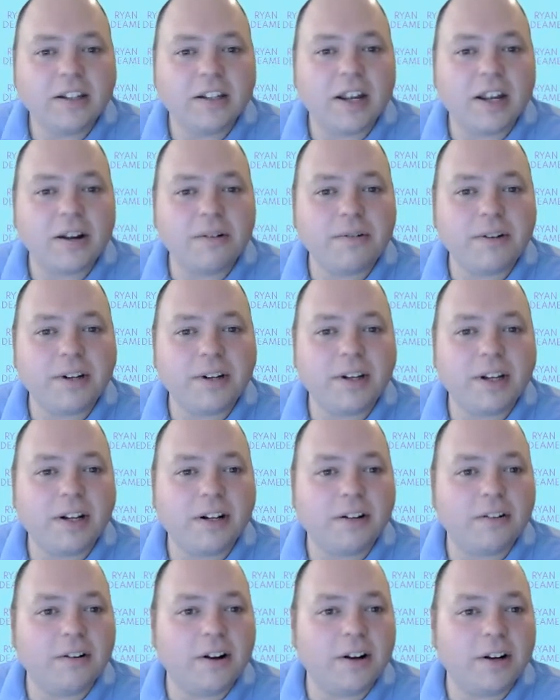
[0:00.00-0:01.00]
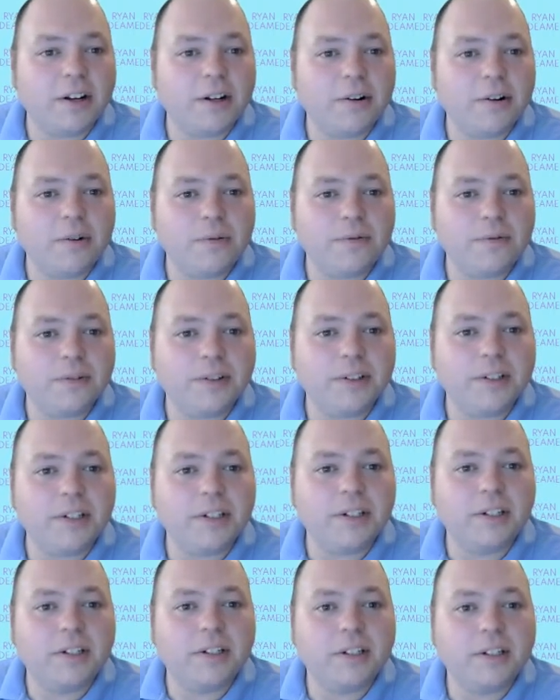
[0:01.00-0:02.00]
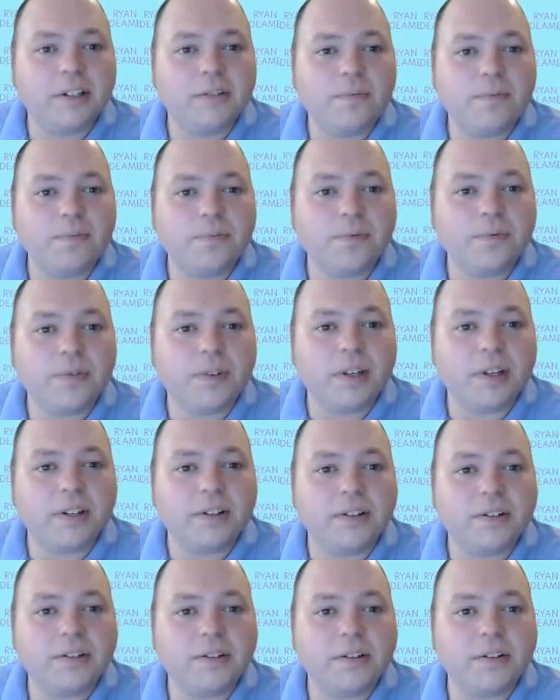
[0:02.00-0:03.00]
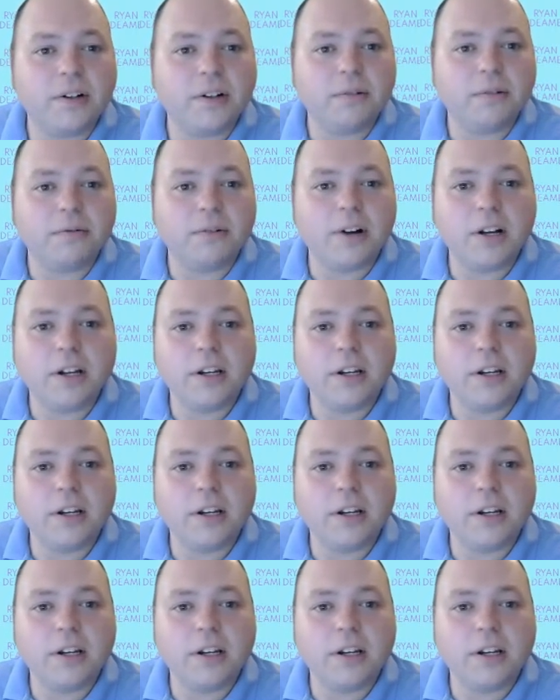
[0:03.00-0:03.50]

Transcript: we can get it running, hopefully. And so we run it.